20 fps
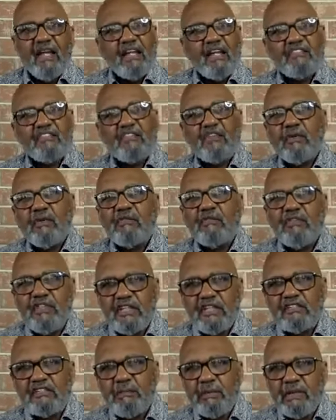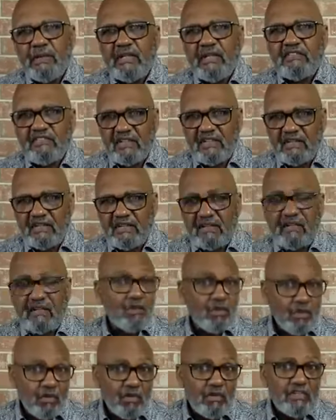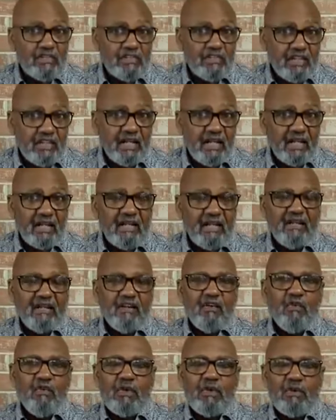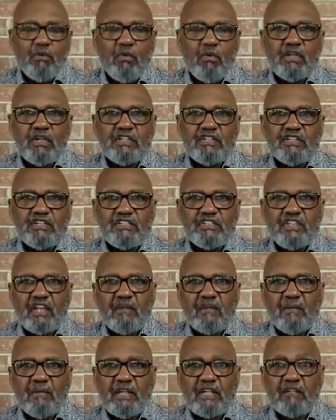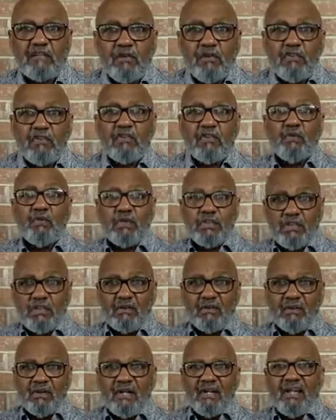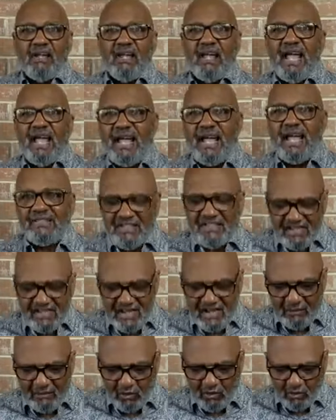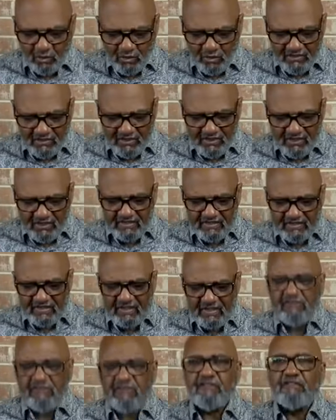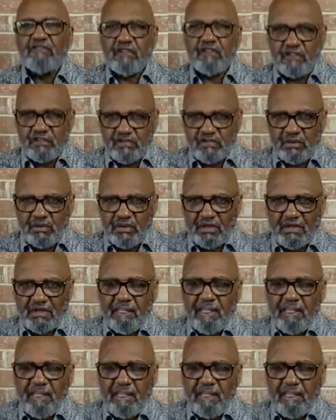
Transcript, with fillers: And so, this being Sunday, the Lord's Day, we want to celebrate communion with you at the table with us, even virtually.